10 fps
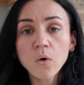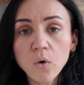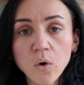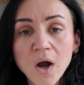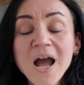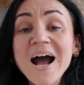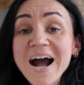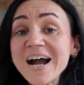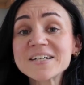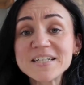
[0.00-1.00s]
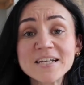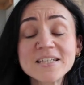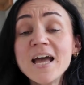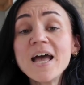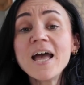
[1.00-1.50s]
or act
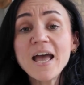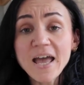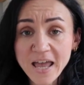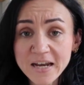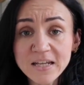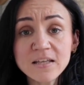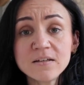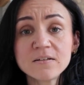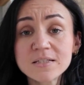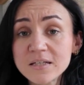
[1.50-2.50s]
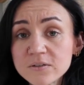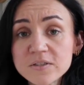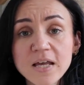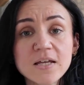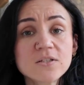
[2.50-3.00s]
as any skill
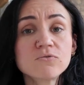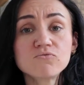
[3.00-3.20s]
set,